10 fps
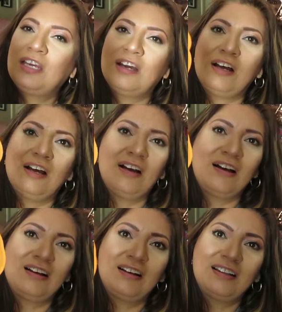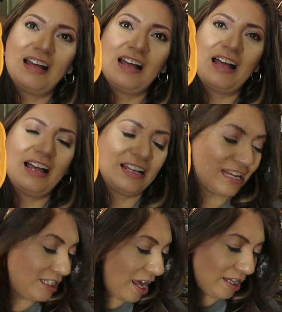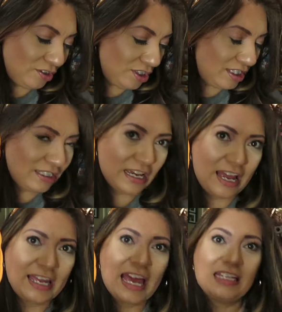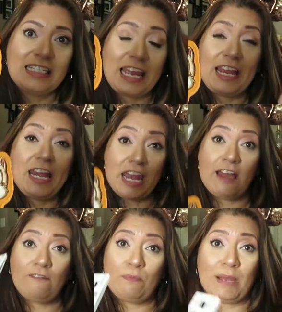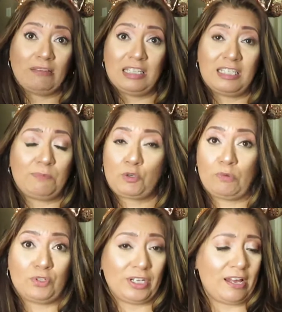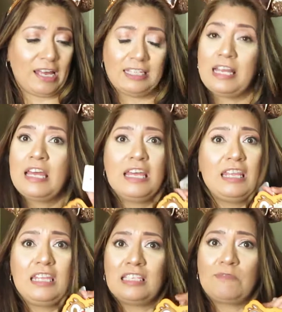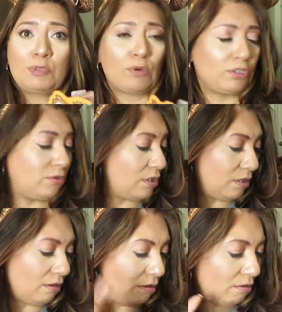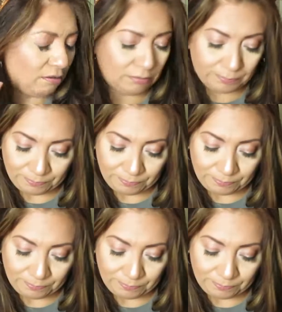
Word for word: Uh, I, I just, I can't say enough about this subscription, guys. This subscription, oh,